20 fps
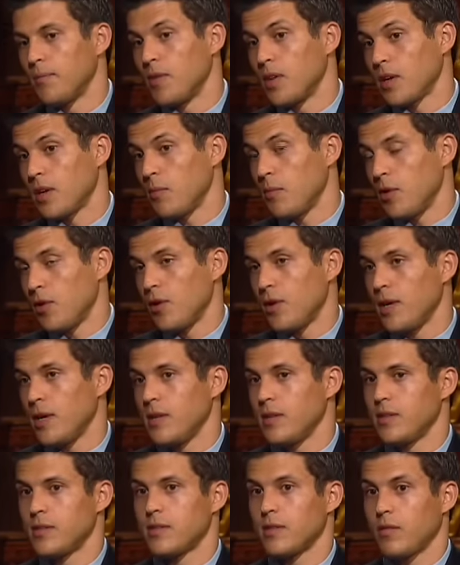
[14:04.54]
the
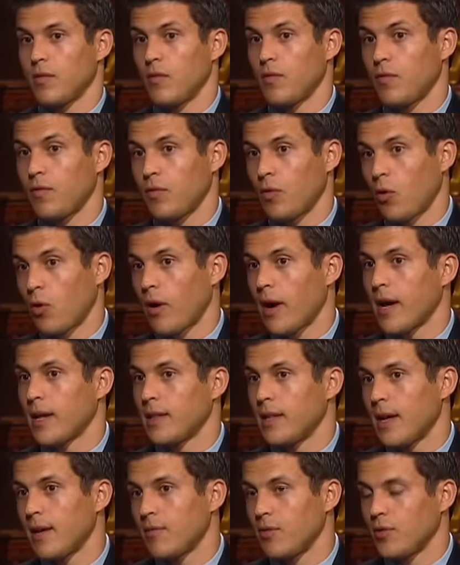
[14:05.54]
community's fluoride
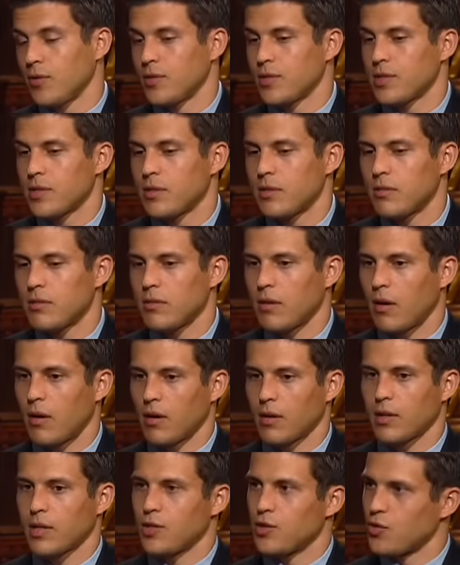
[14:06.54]
levels
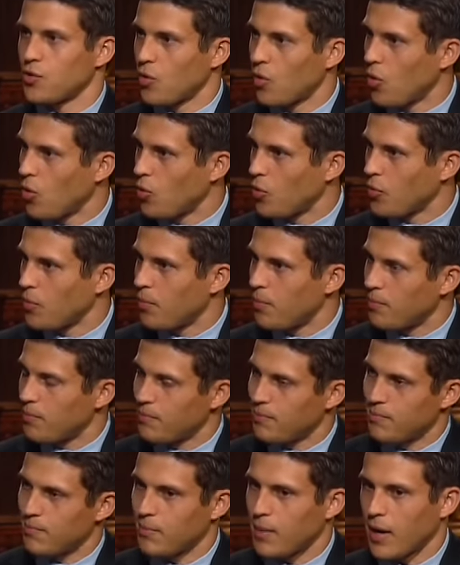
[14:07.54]
are controlled
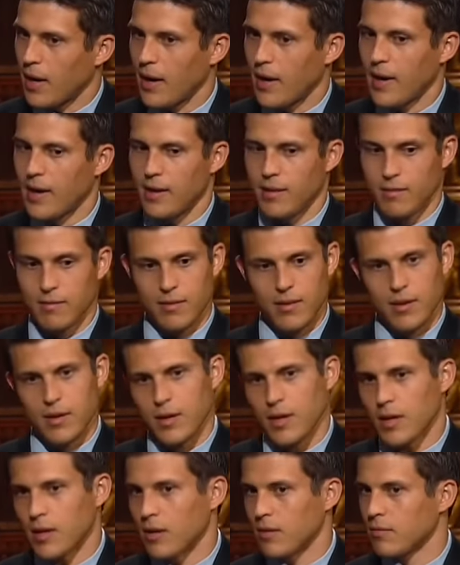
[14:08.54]
by
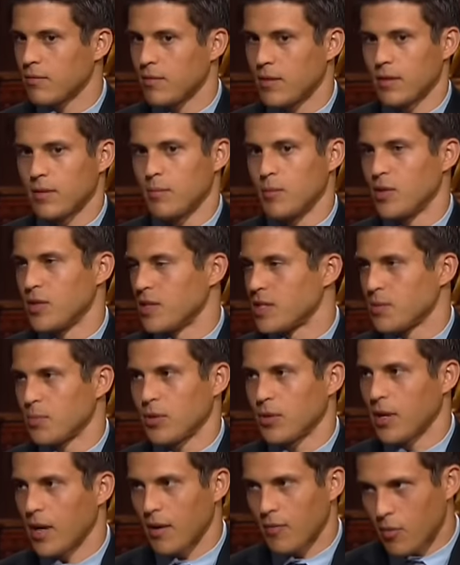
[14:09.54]
you know, the
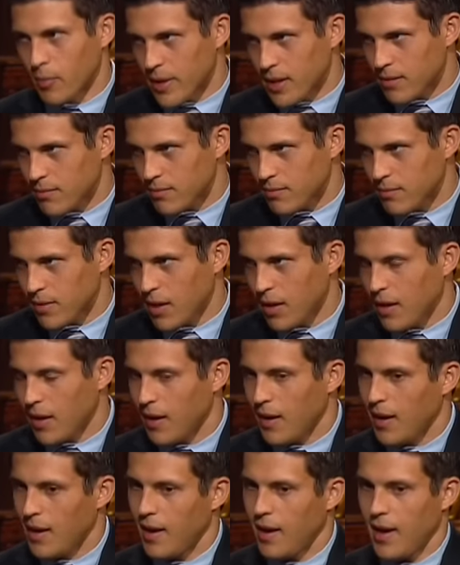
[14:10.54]
municipal government. Uh
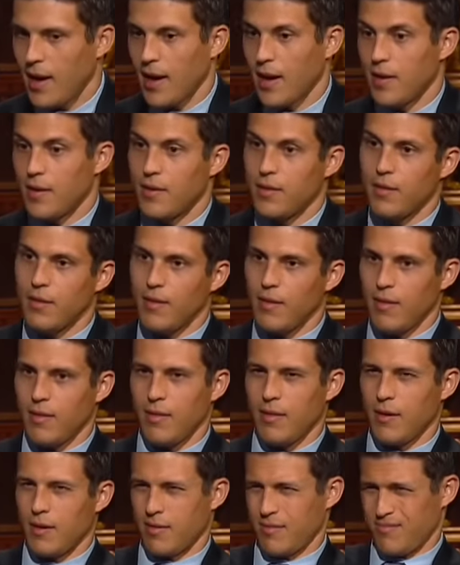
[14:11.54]
-huh. And
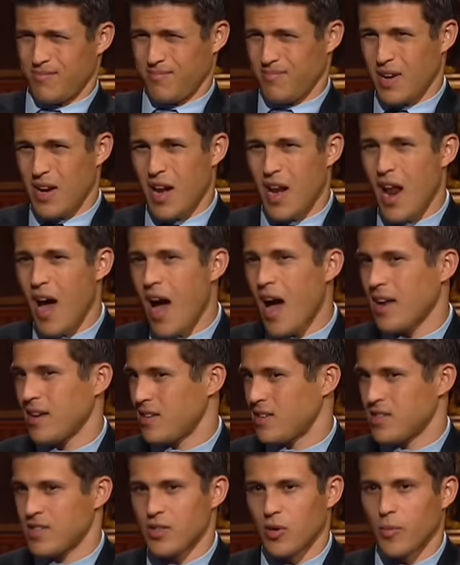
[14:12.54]
they're
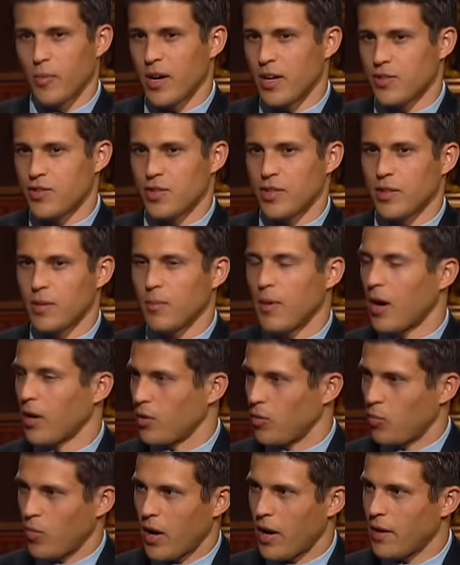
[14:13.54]
not so much in the
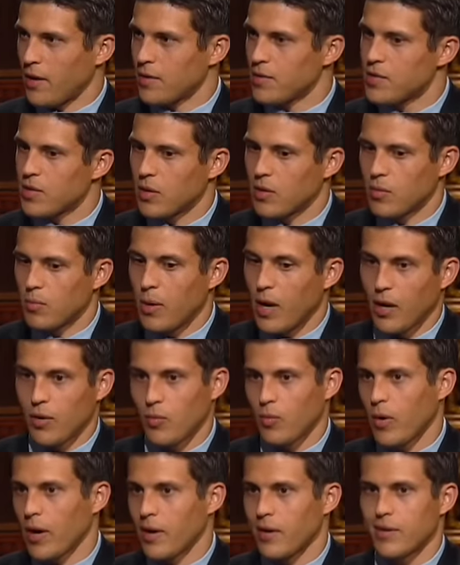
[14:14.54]
bottled water. So
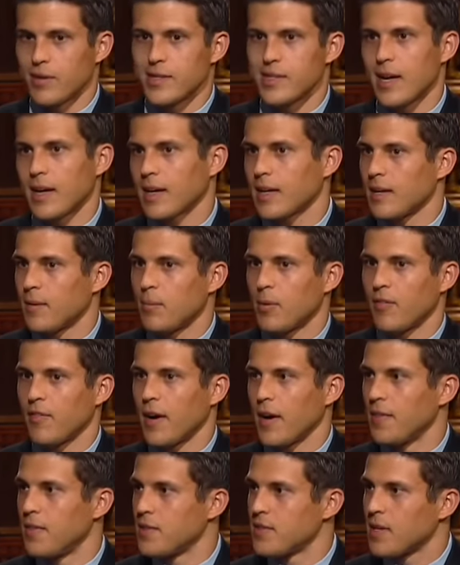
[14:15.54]
bottled water is not going to
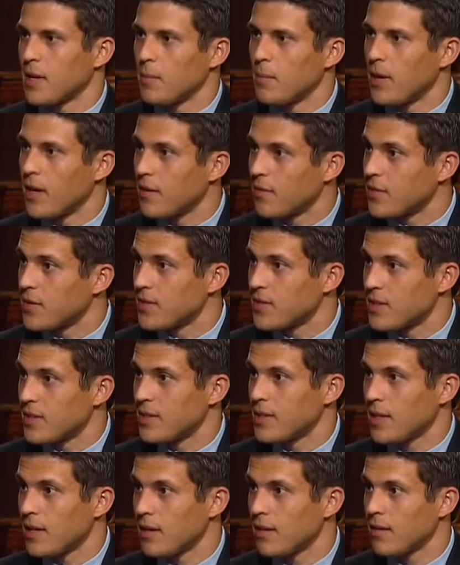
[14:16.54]
provide the same benefits to
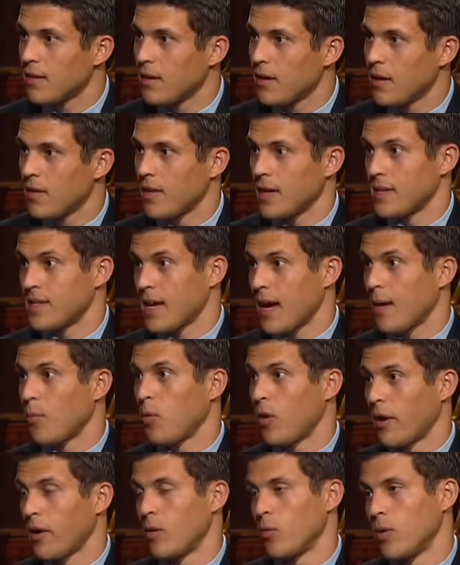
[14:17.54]
teeth okay. that tap
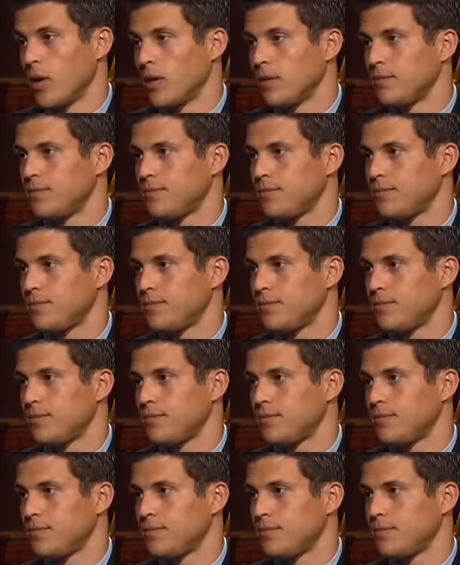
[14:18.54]
water will.